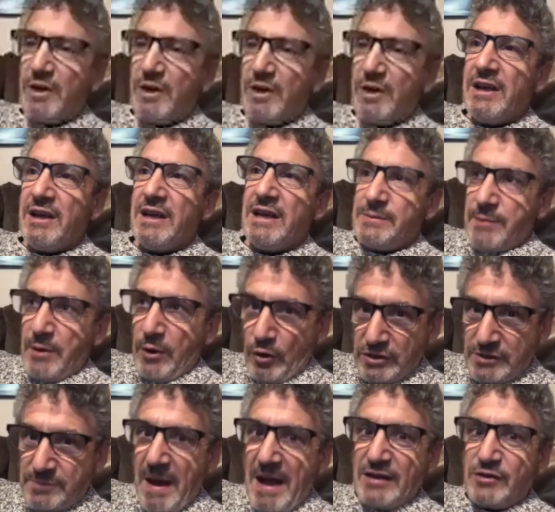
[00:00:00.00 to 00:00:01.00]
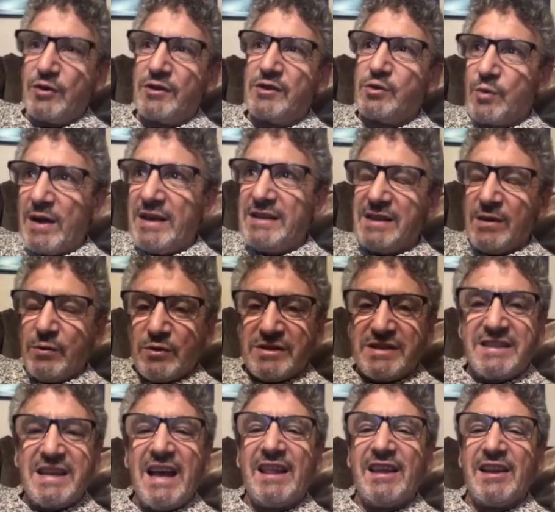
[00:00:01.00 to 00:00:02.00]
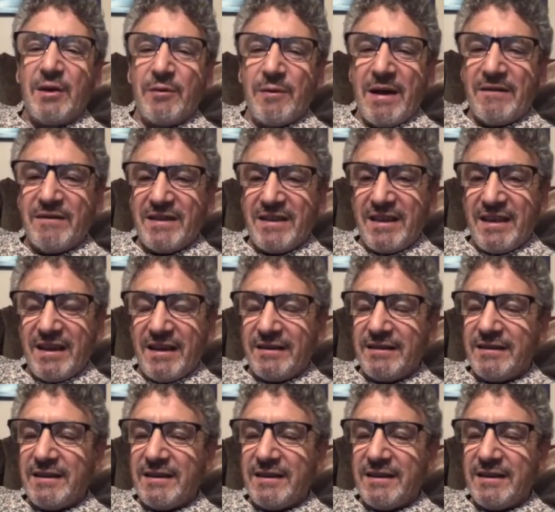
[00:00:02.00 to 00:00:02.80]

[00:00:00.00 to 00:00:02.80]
is because Patrick Swayze was telling her everything.